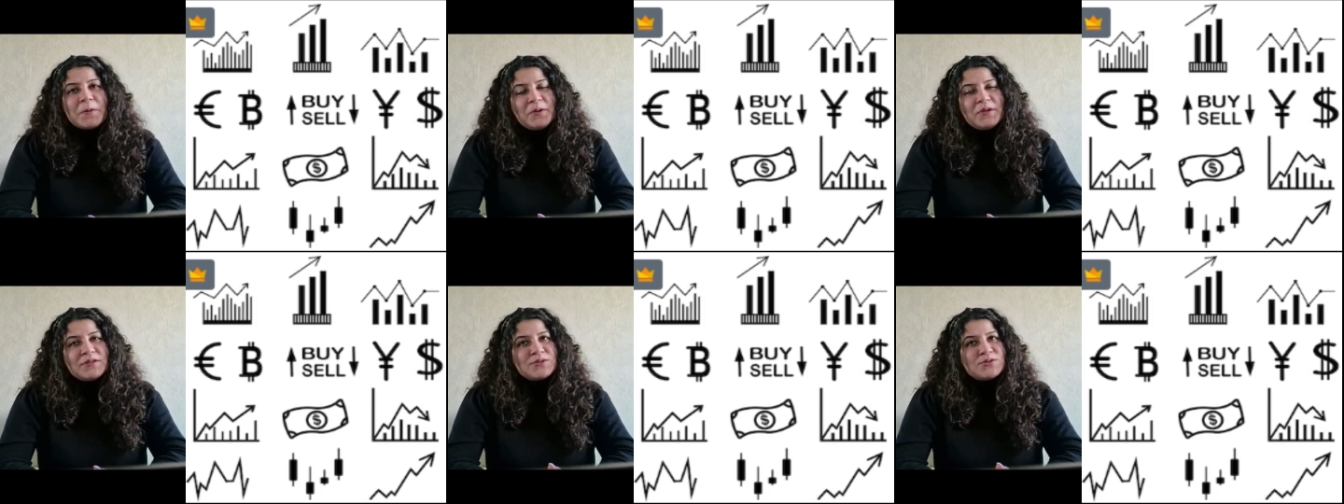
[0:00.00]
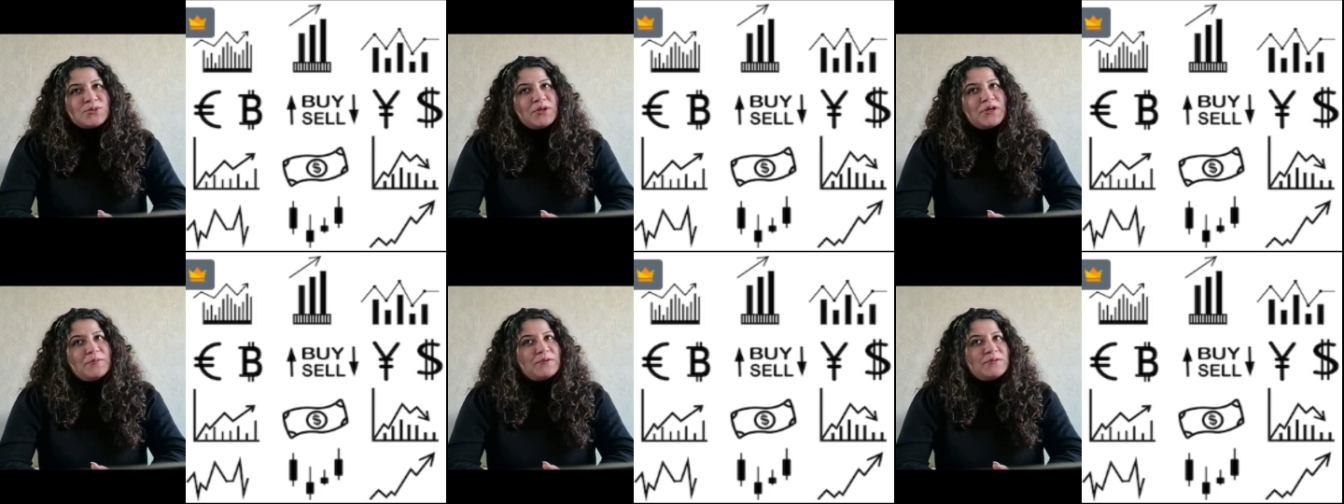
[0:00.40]
going to
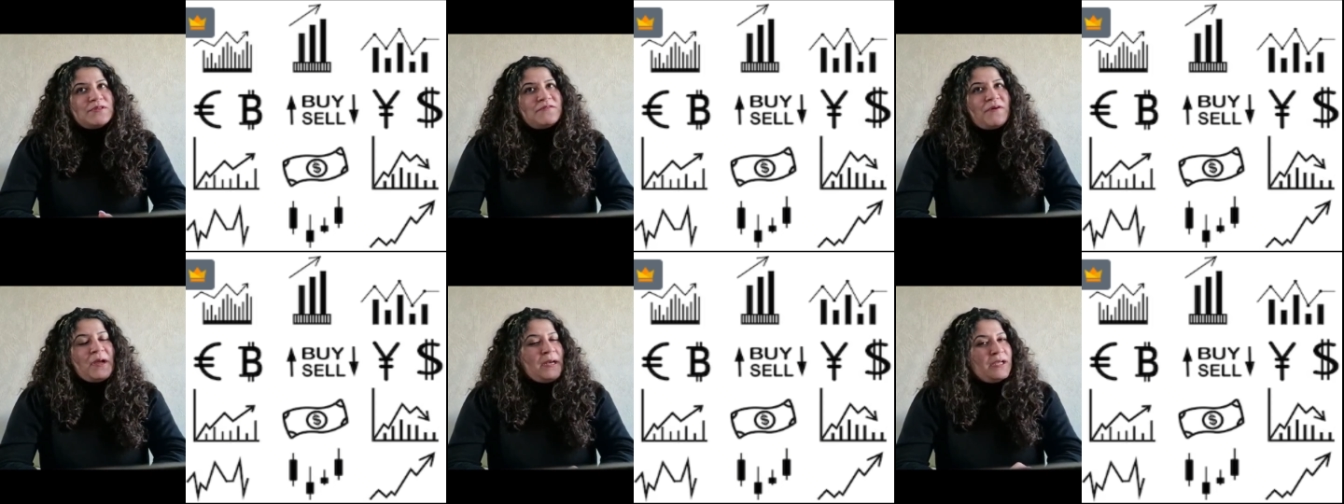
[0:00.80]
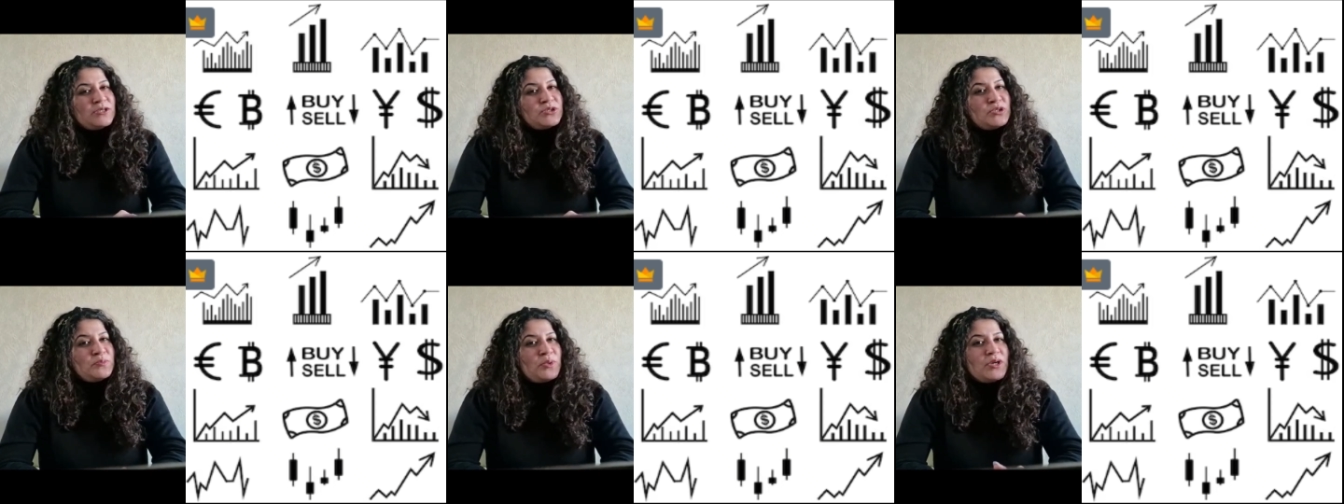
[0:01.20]
talk about the
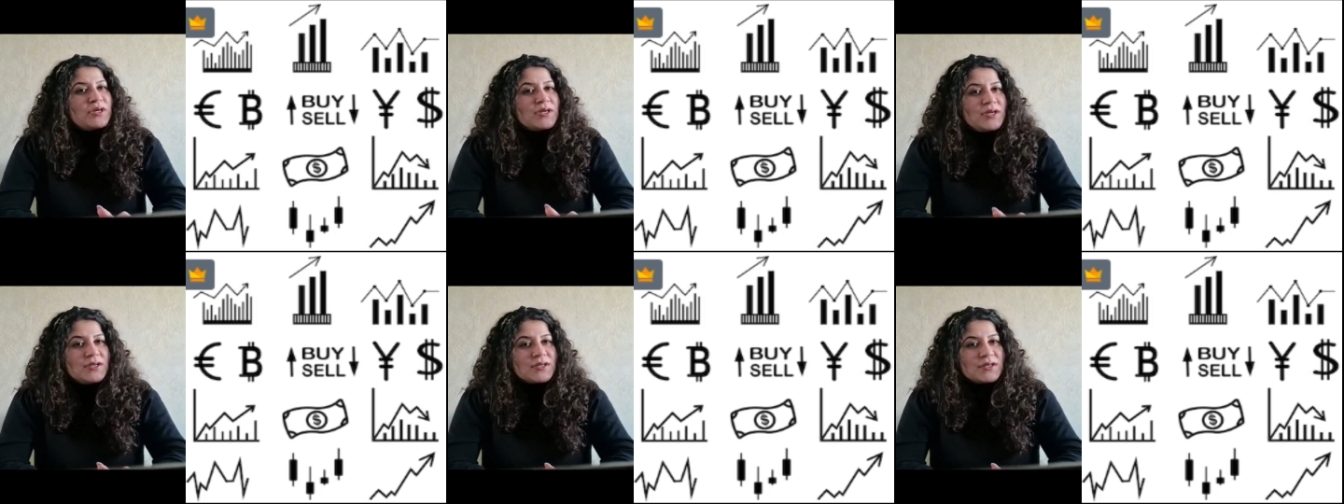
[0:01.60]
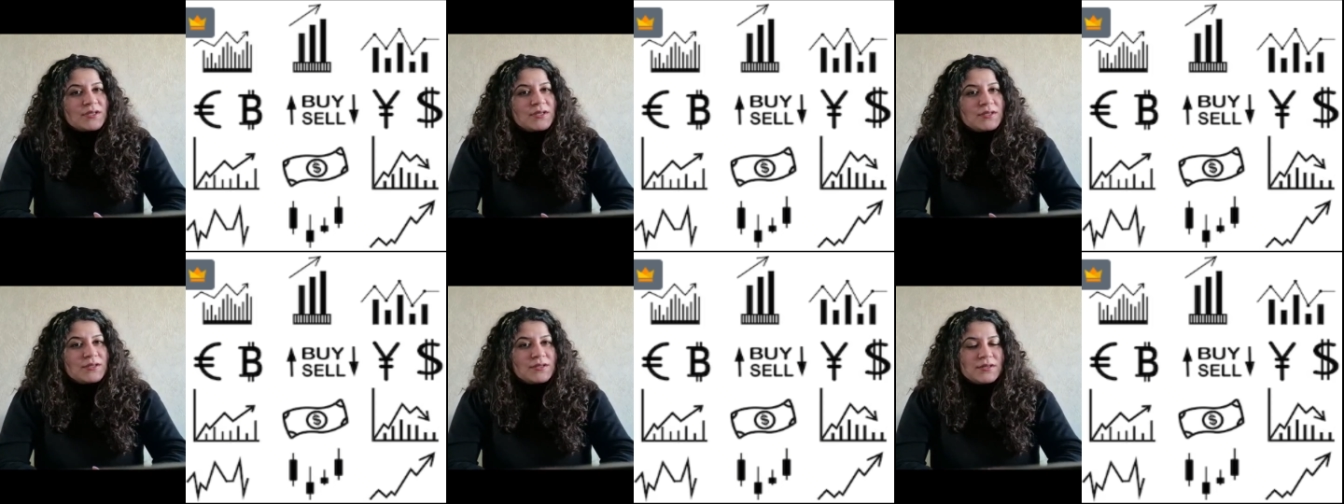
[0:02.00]
financial market,
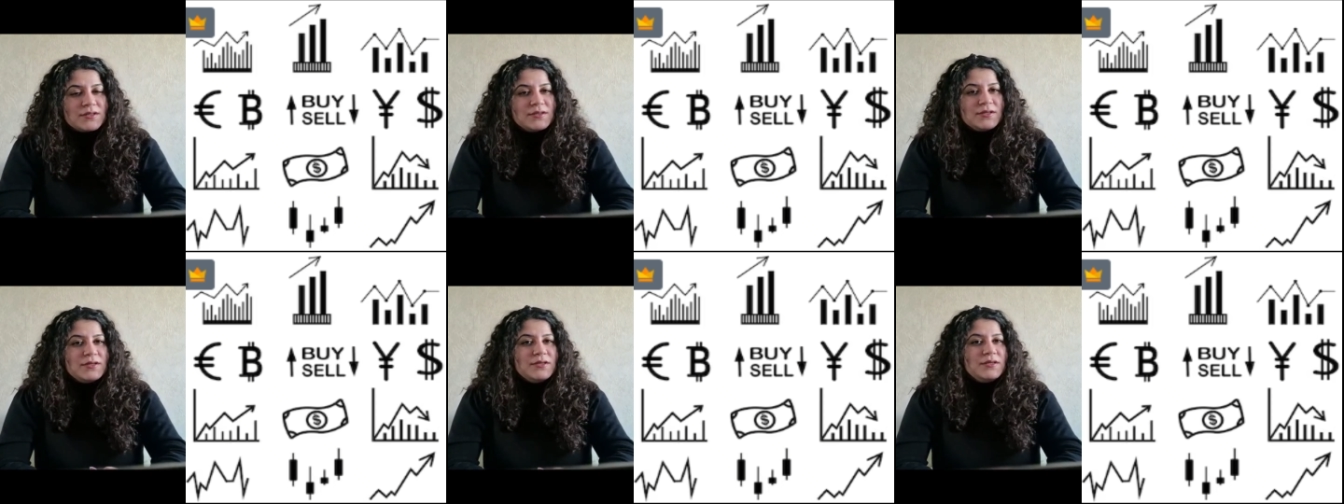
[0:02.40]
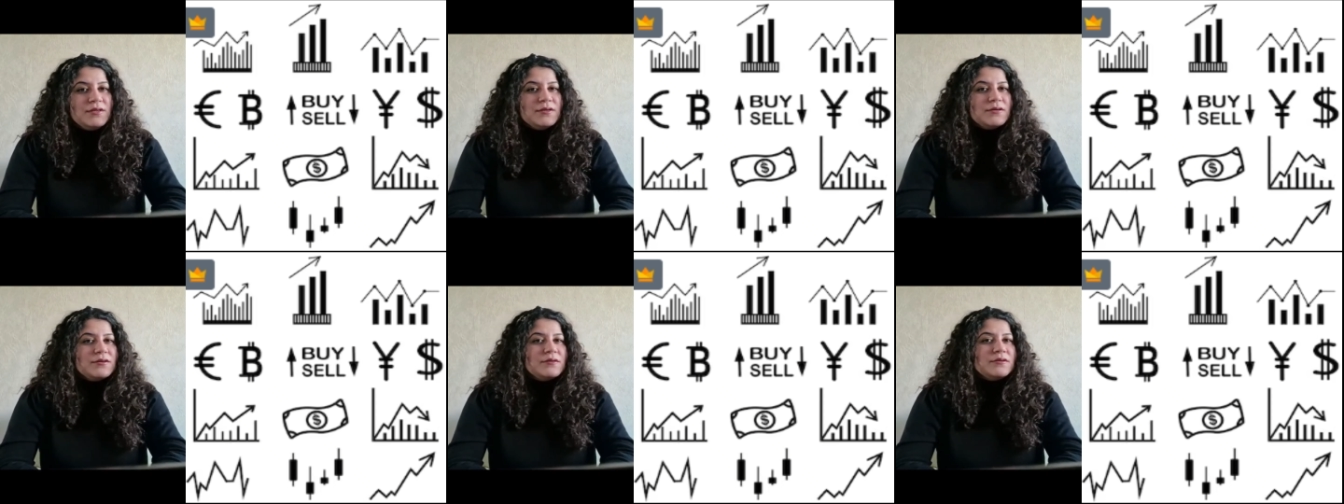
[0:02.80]

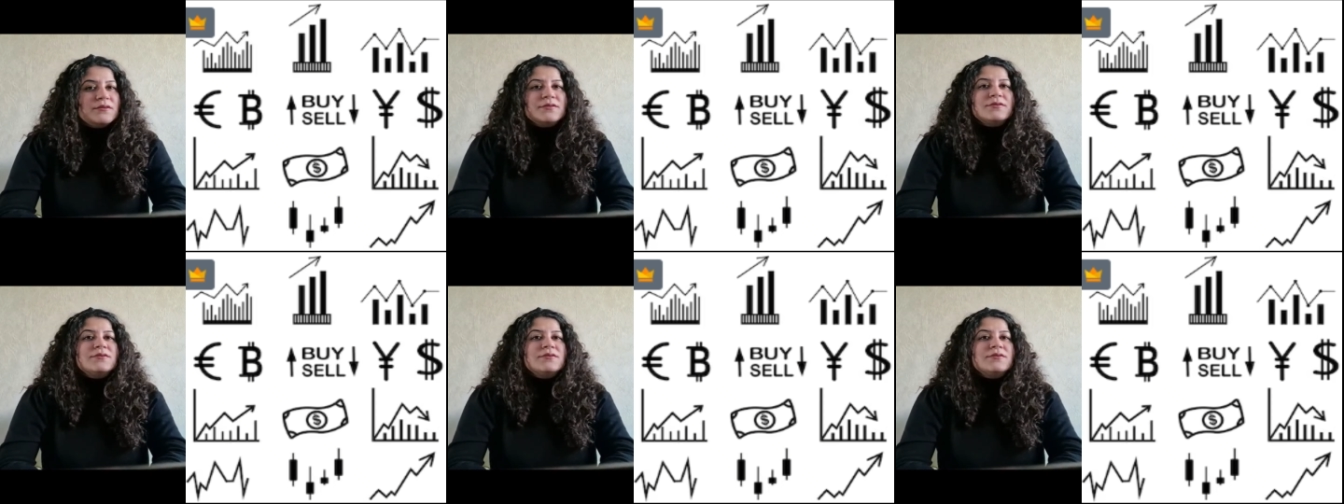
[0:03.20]
the